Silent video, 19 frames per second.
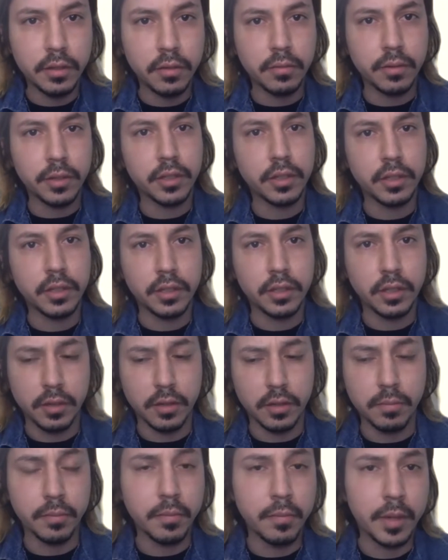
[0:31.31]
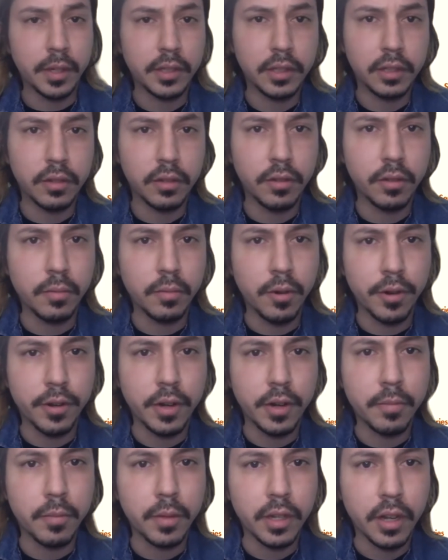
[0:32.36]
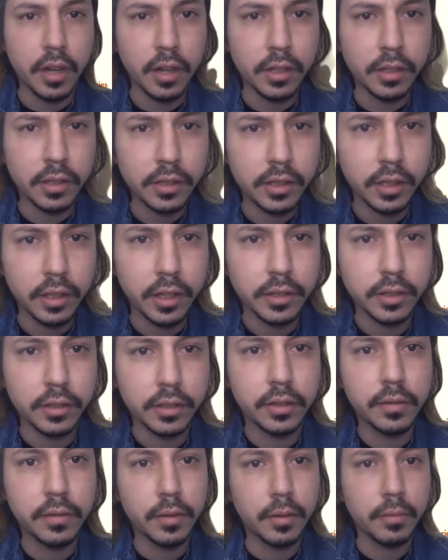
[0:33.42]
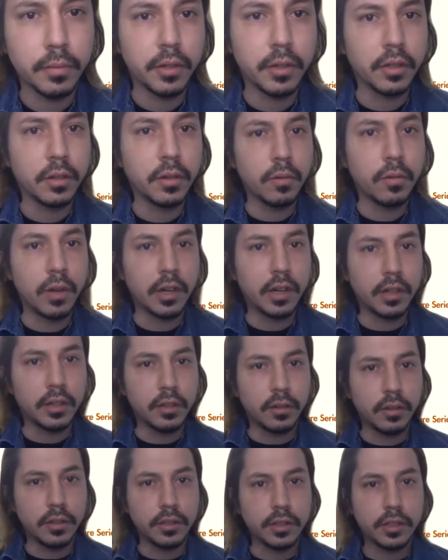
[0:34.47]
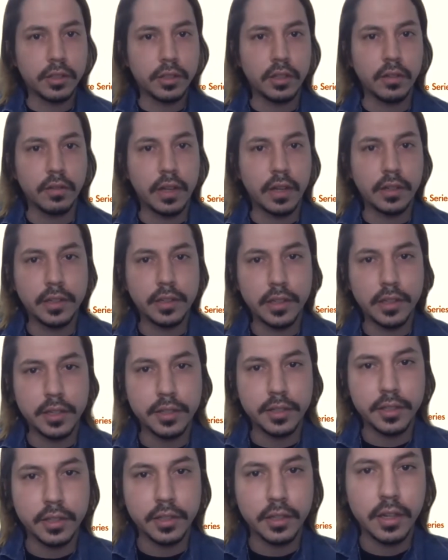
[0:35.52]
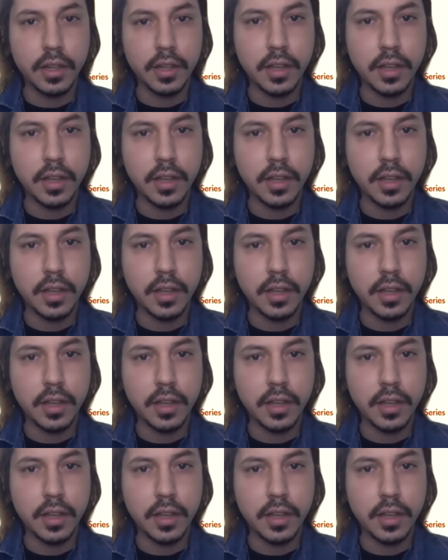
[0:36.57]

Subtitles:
which is Mexico, the Border and Beyond, selections from the Juan Antonio Sandoval collection.